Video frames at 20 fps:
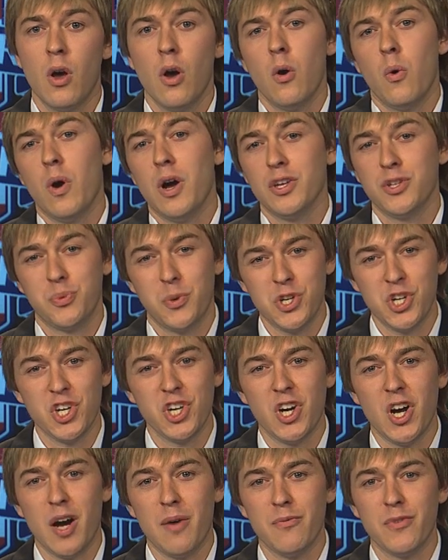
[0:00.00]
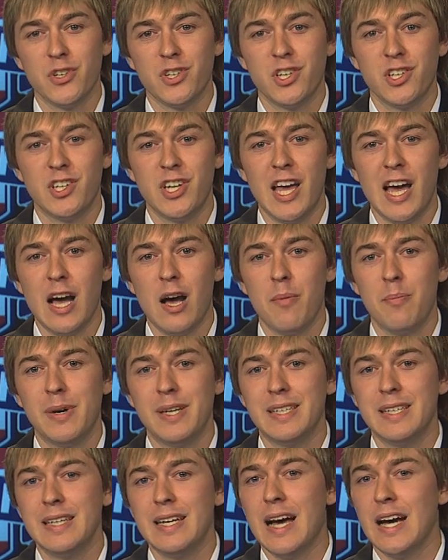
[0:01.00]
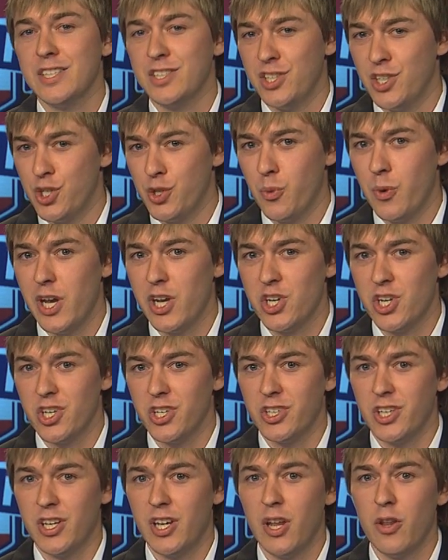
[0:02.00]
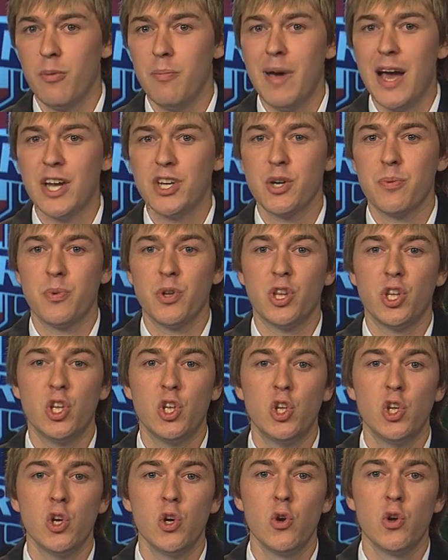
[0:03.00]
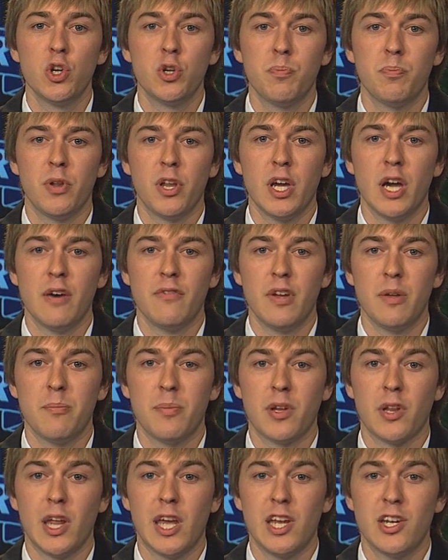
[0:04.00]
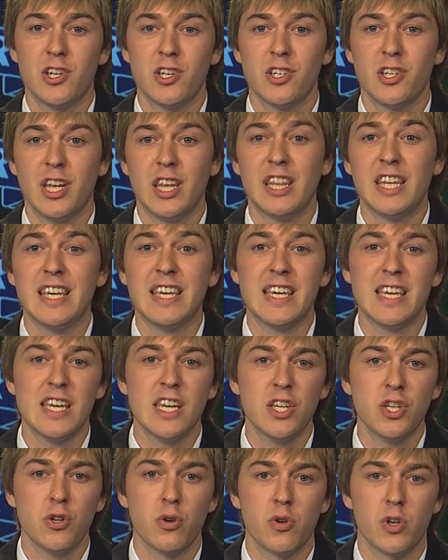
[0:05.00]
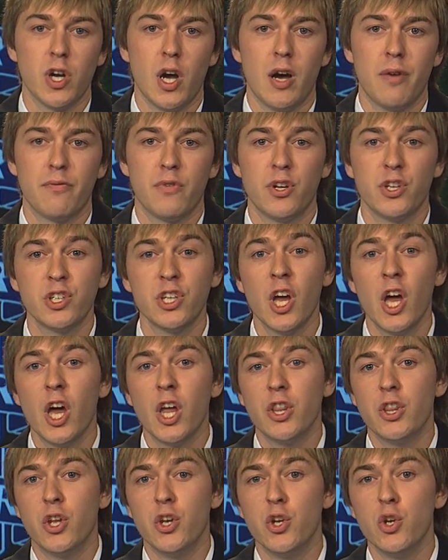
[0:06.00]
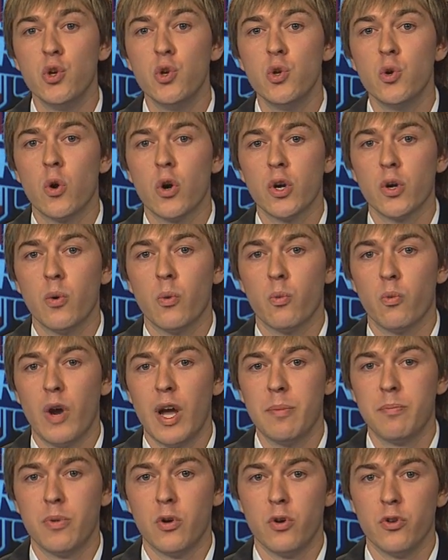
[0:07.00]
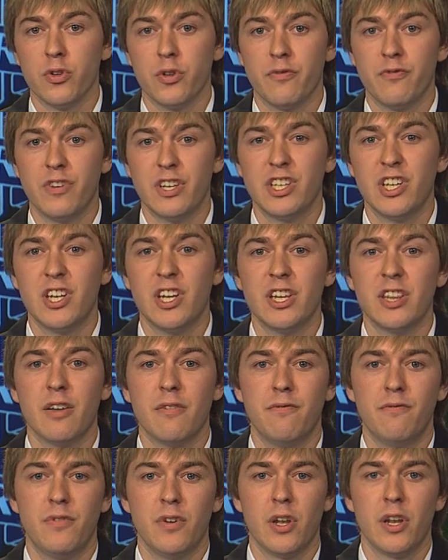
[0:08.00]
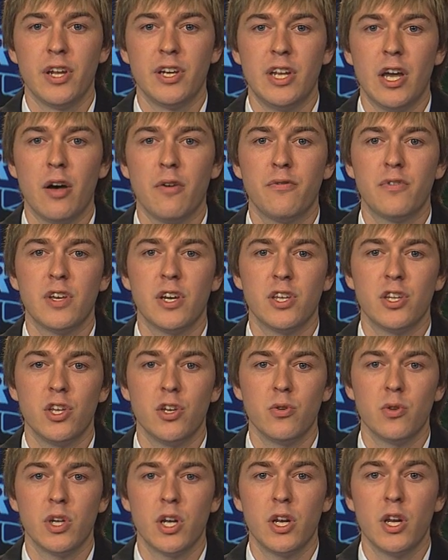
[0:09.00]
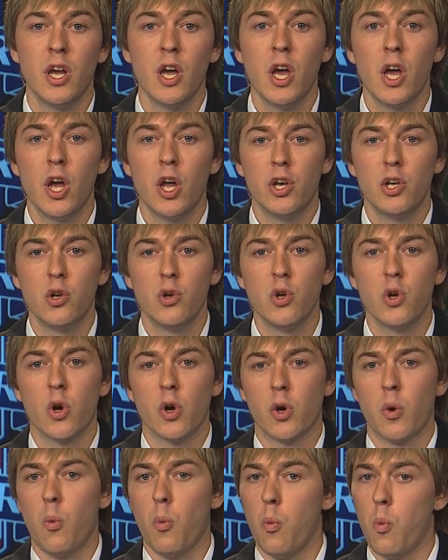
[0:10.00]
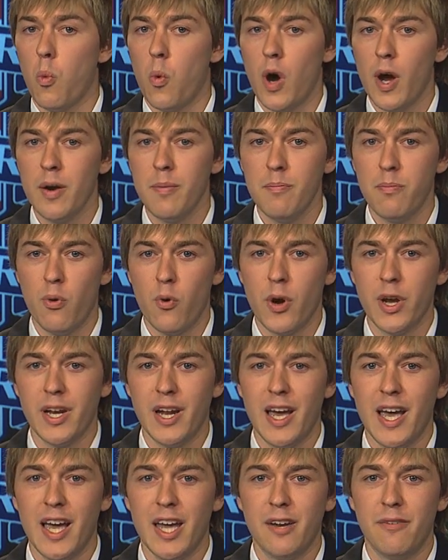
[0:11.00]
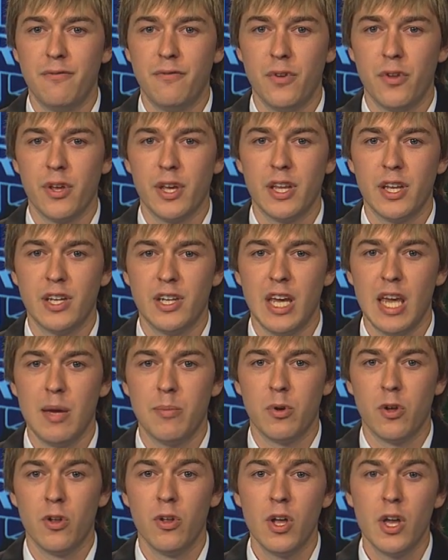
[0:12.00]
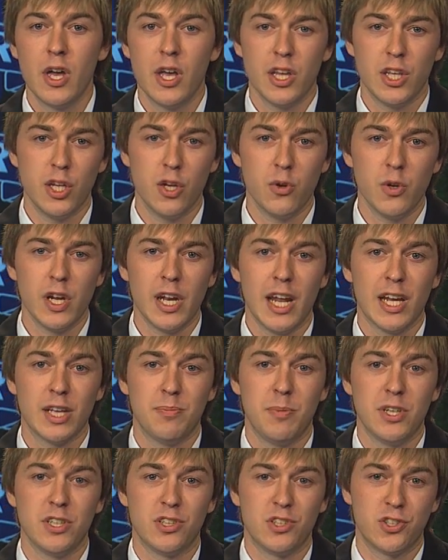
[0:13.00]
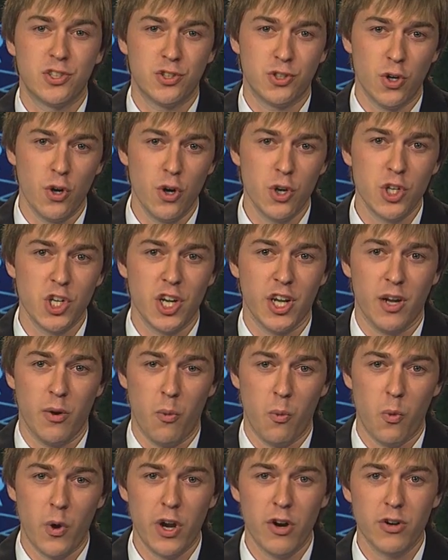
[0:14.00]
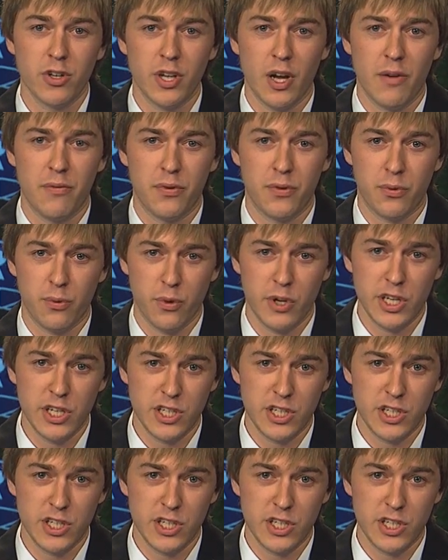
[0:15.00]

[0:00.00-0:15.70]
While switching conferences now, but not situations, another matchup with huge playoff implications in the Eastern Conference, the New York Red Bulls visiting the Philadelphia Union. New York one point ahead of Philly in the table. Union has been surging, winners of three